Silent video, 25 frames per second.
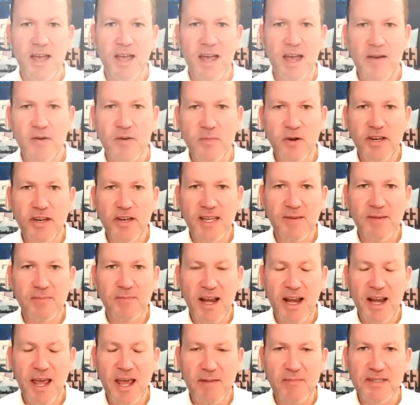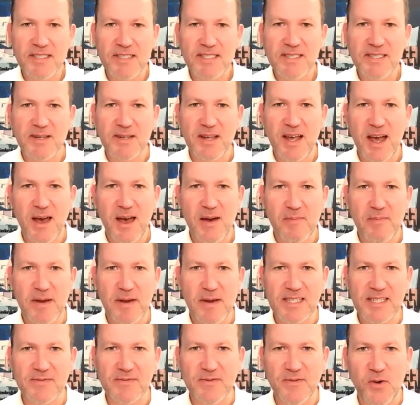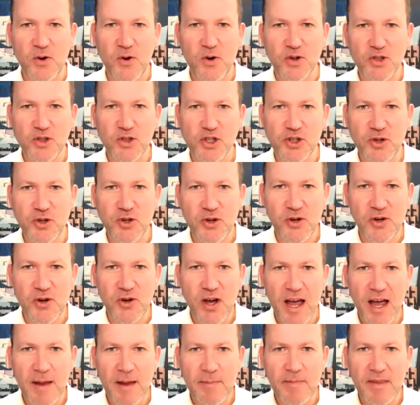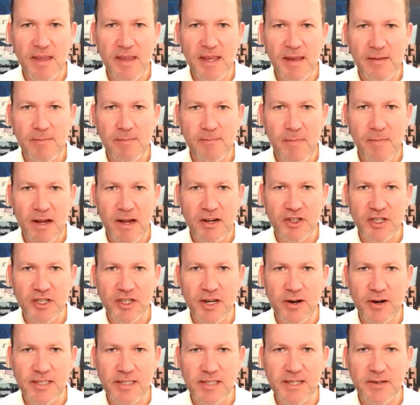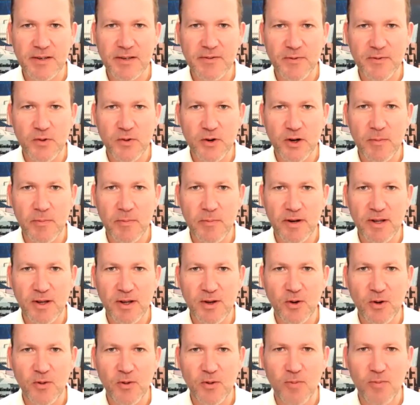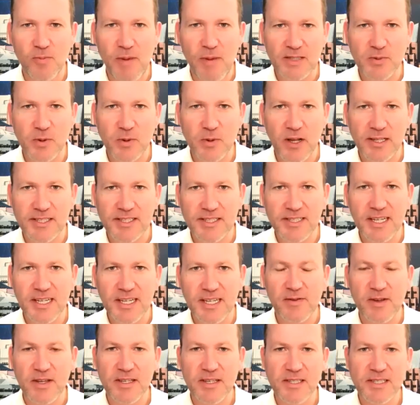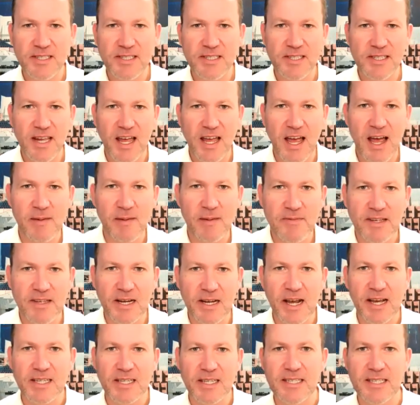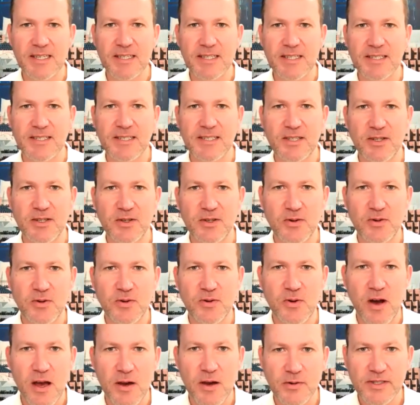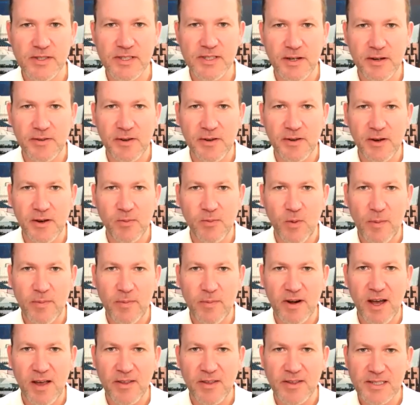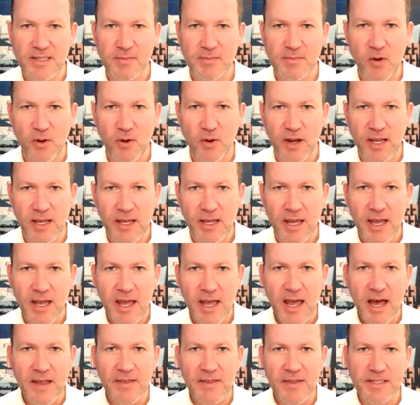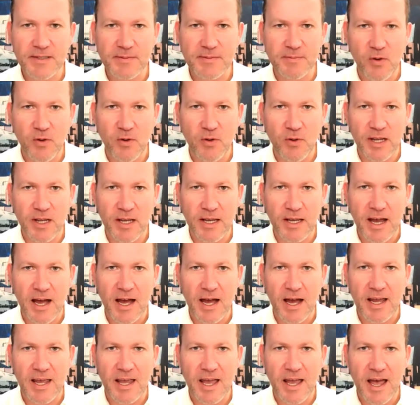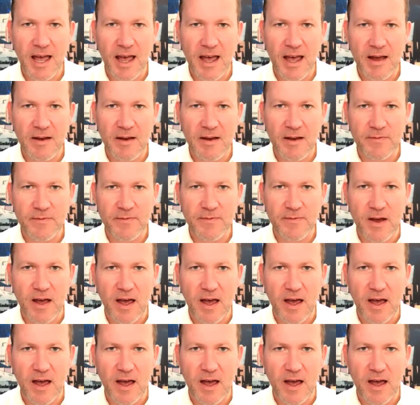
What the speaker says: everybody. My name's Peter Forshaw. I'm the Managing Director for a company called Maxwell Stevens. I'm delighted to host another webinar this morning. And this morning I have